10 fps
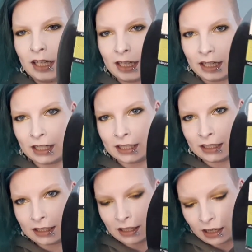
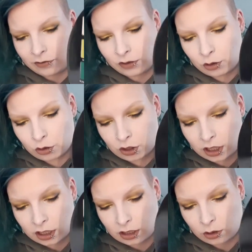and I've used
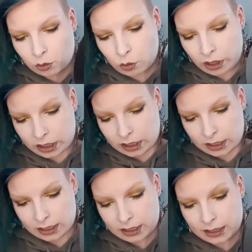it twice
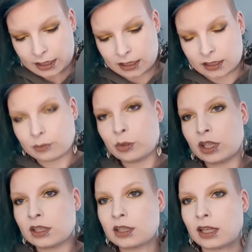since last
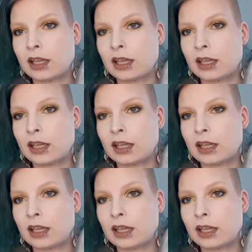update,